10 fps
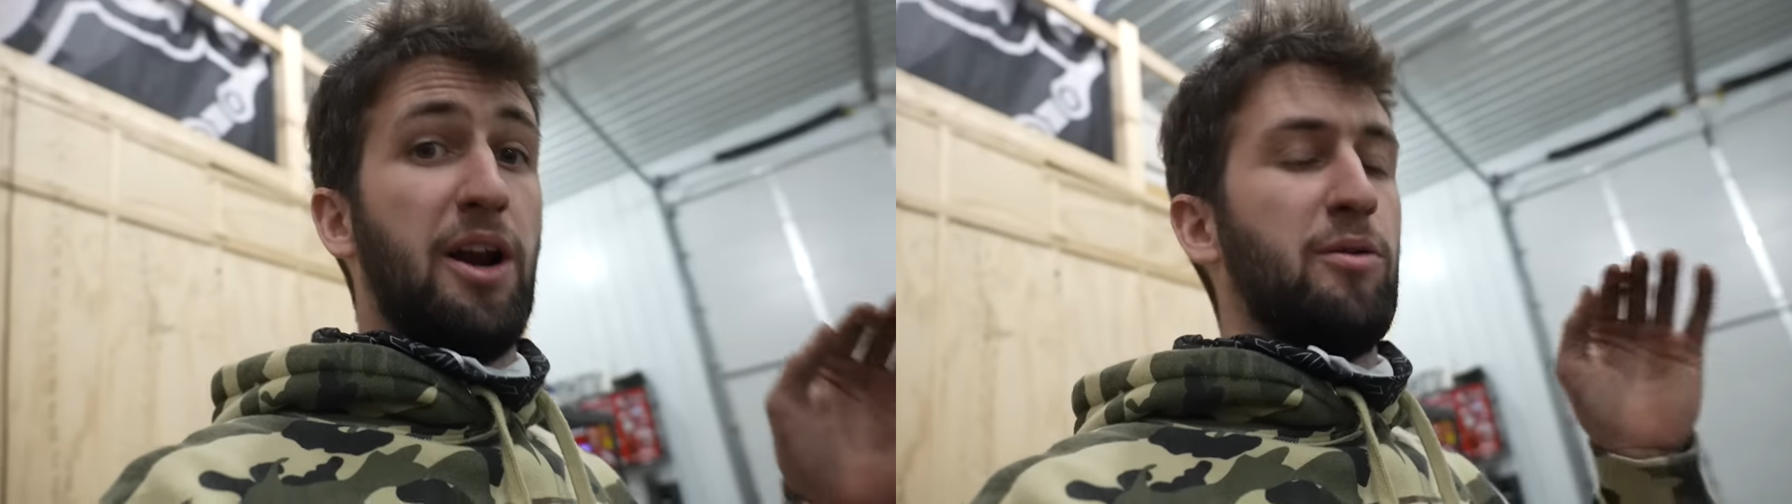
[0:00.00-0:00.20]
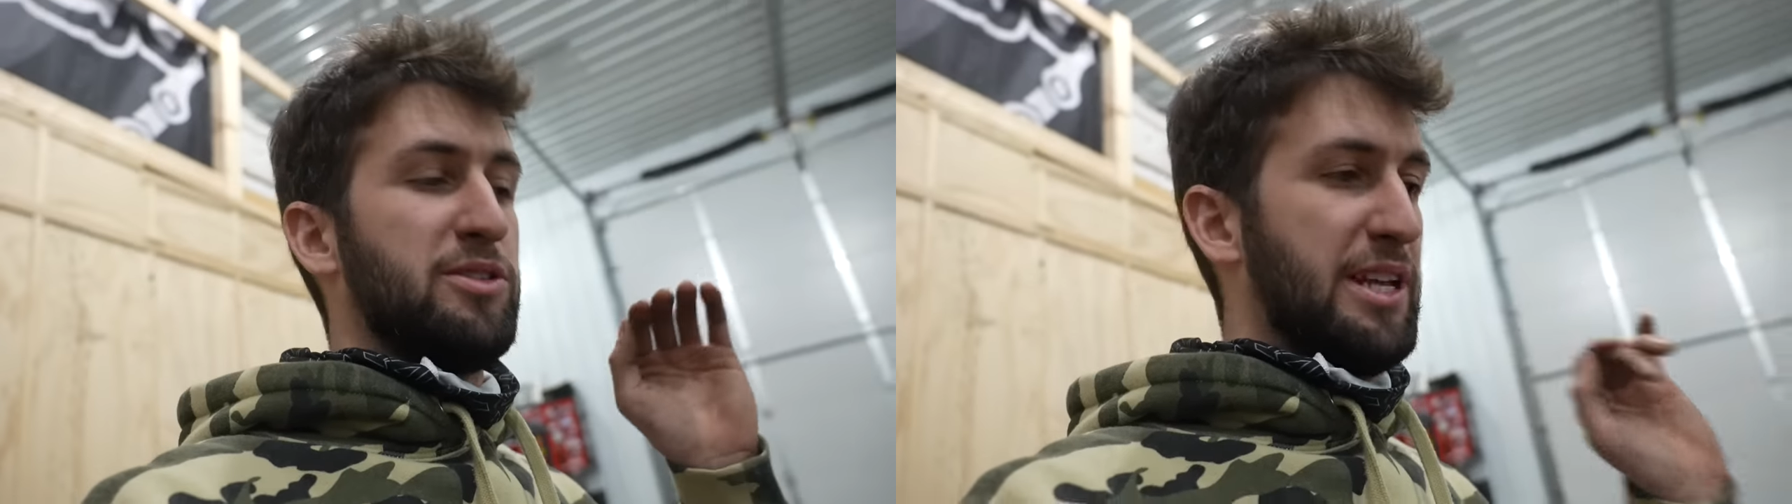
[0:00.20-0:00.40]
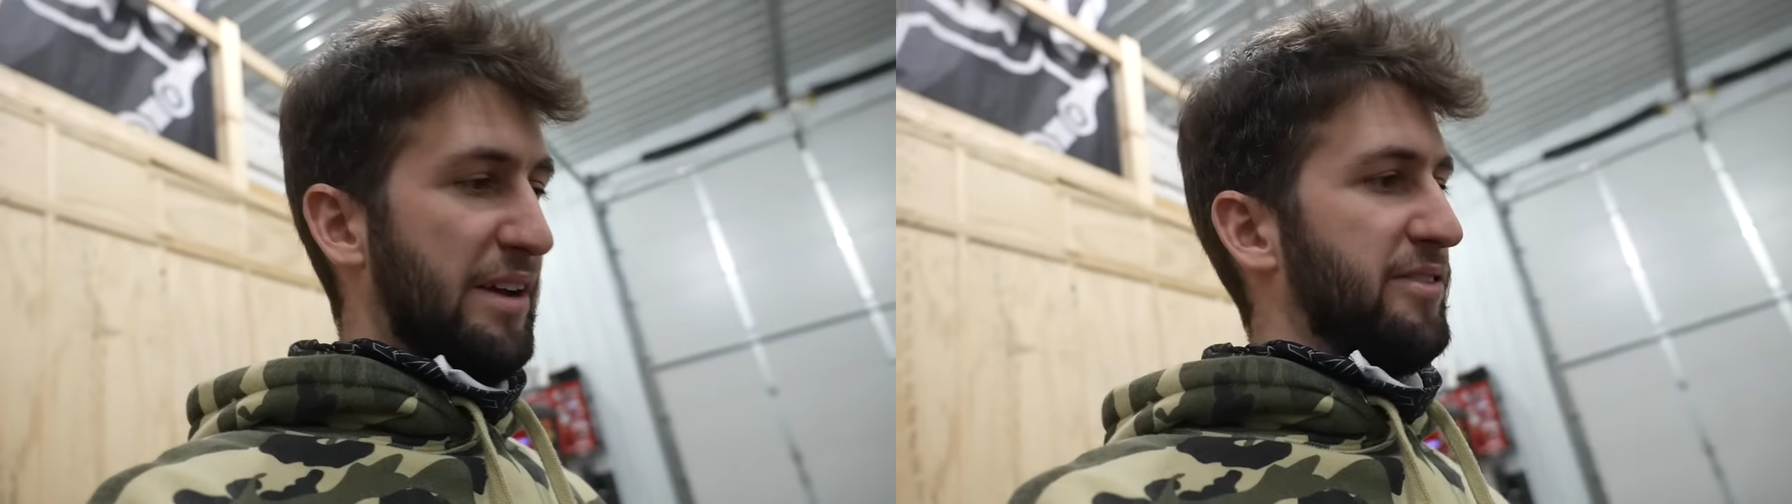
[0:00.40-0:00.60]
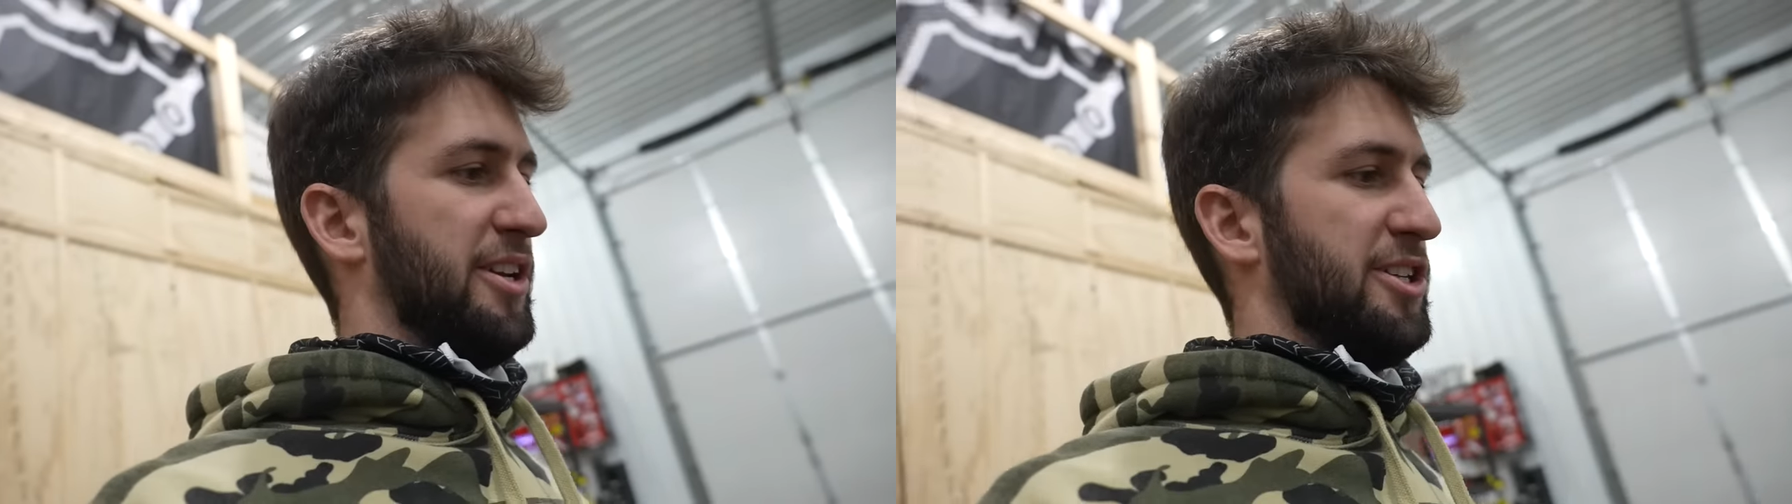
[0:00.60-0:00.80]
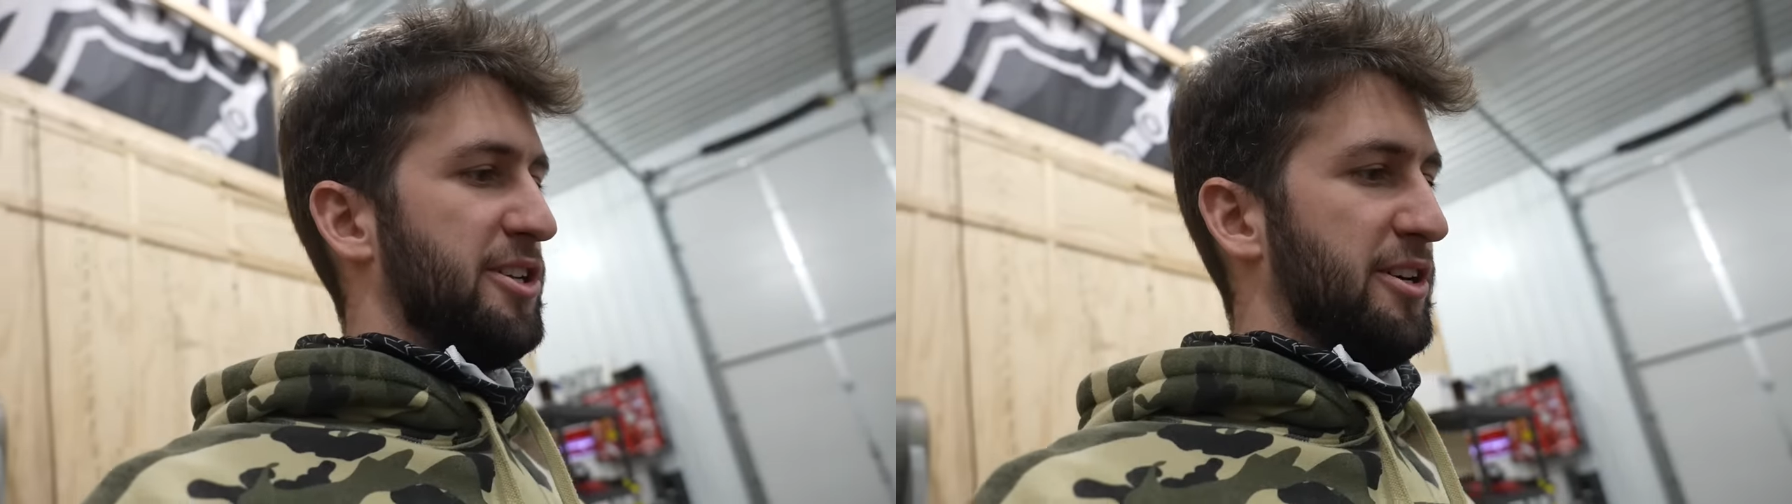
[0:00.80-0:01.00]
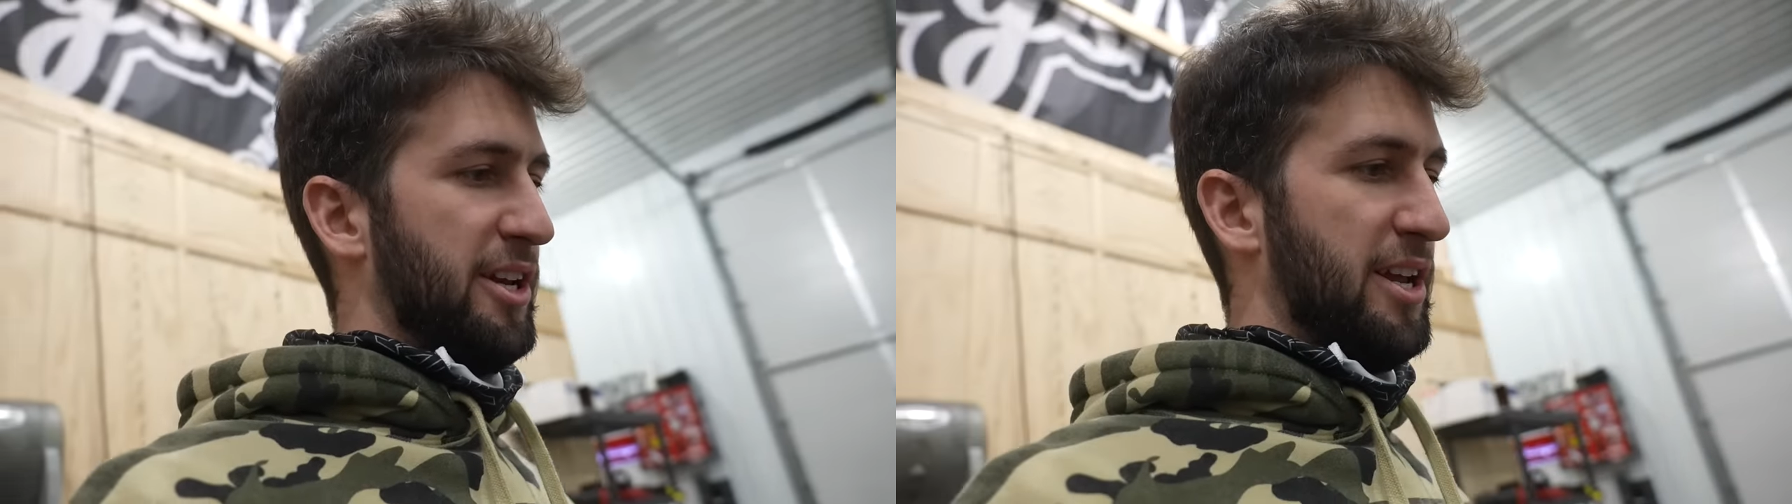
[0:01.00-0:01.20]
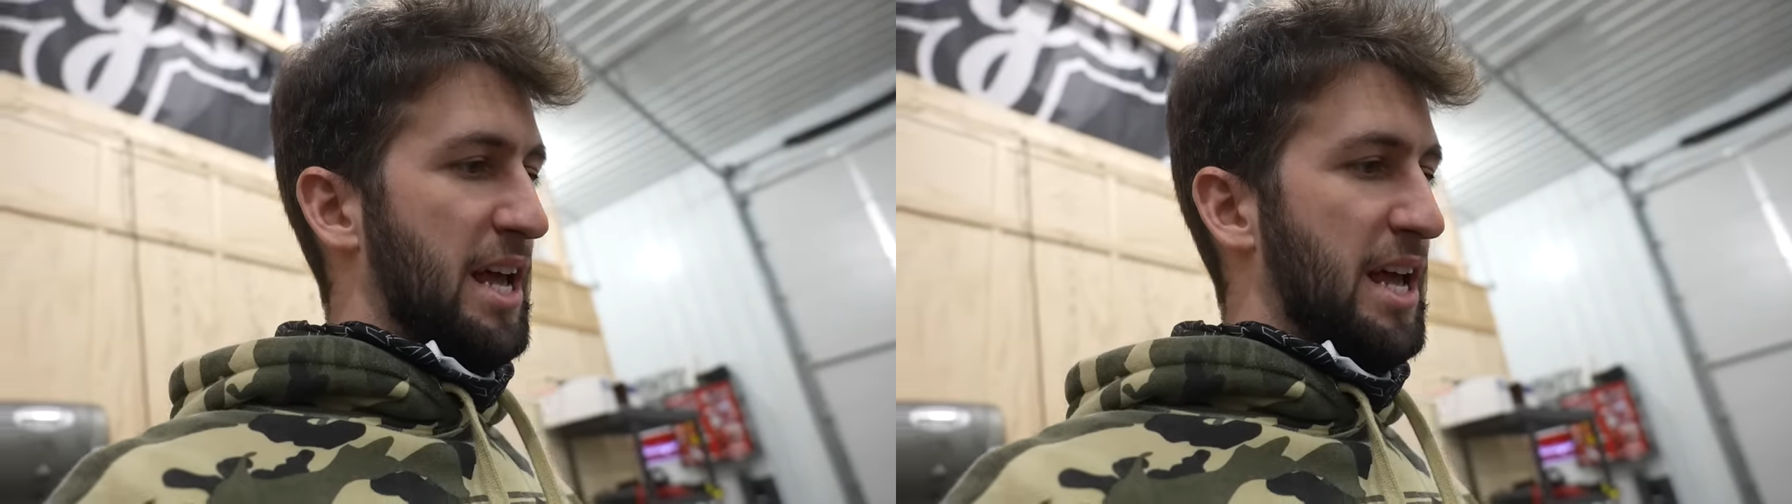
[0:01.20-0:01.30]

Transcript: and it was definitely a journey.